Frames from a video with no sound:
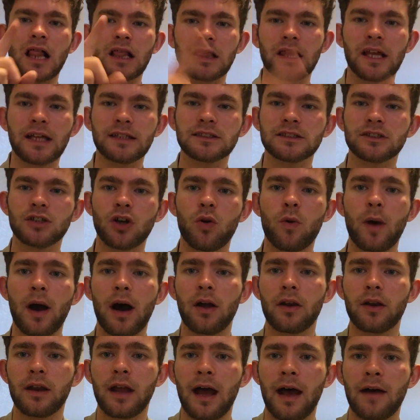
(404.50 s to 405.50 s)
Let's go
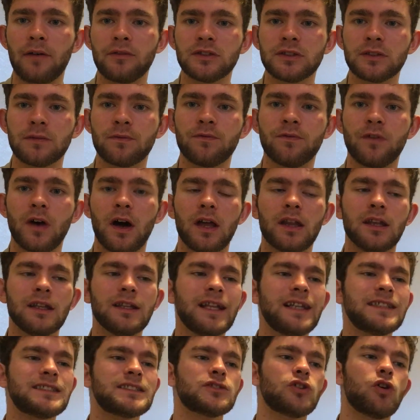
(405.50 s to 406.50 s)
out and have some fun.
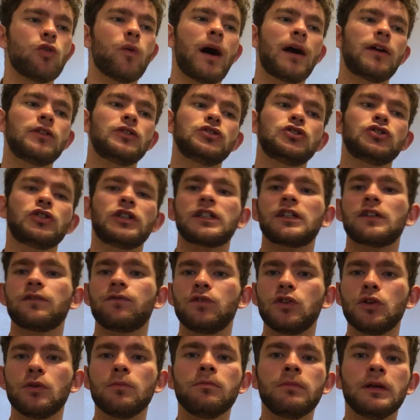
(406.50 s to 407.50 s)
Let's go out and drink a
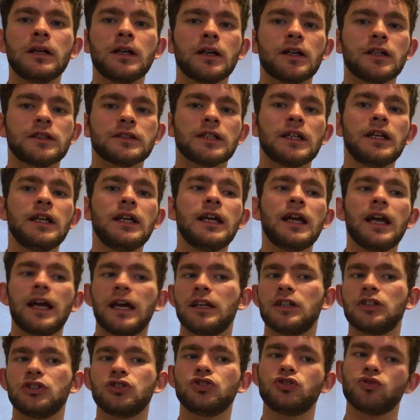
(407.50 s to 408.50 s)
few beers
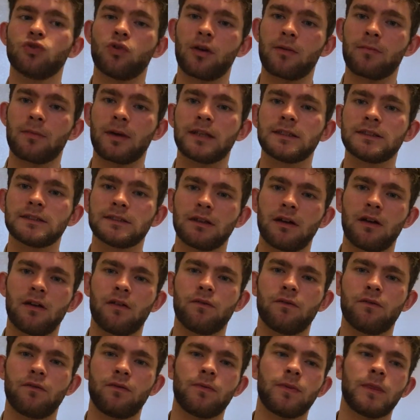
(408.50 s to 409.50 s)
and enjoy myself.